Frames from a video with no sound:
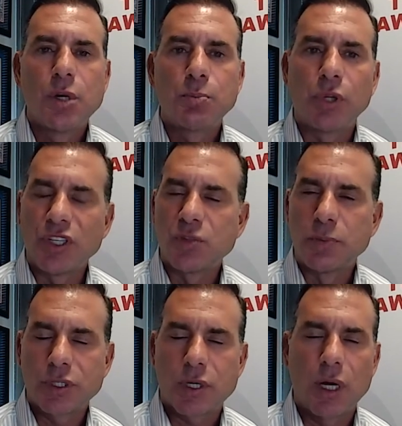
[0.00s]
police
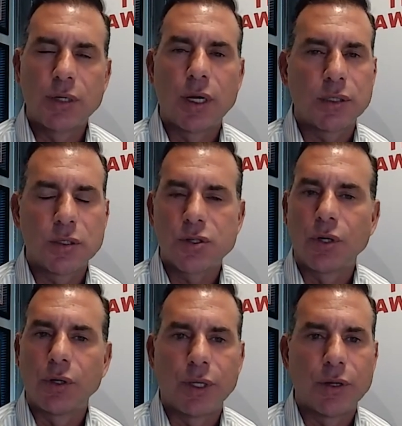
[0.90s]
misconduct, and
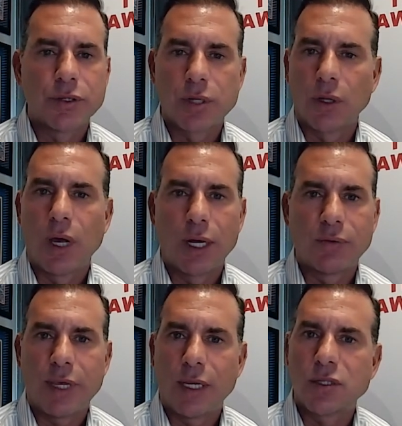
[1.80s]
certainly there's a lot of
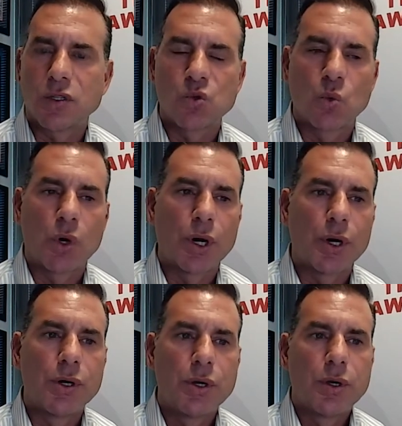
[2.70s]
cases where
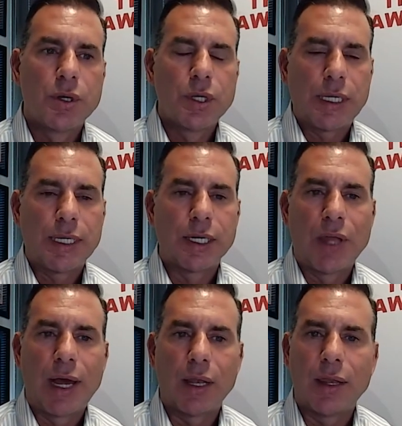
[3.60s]
you know
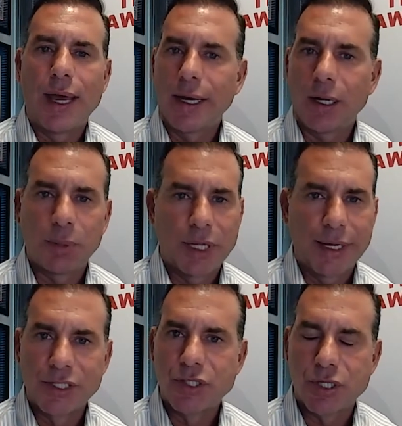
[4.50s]
that that
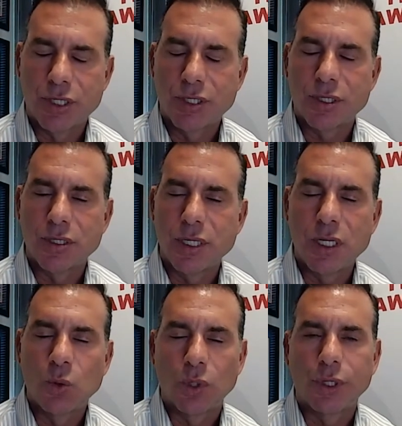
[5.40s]
applies just as
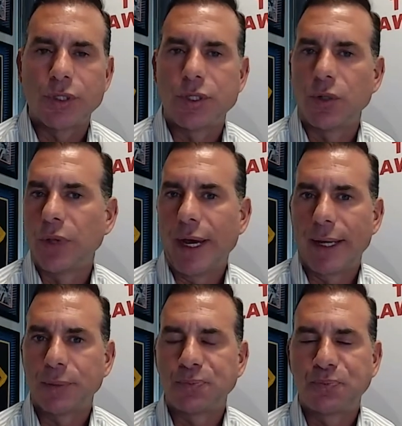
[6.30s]
equally to that.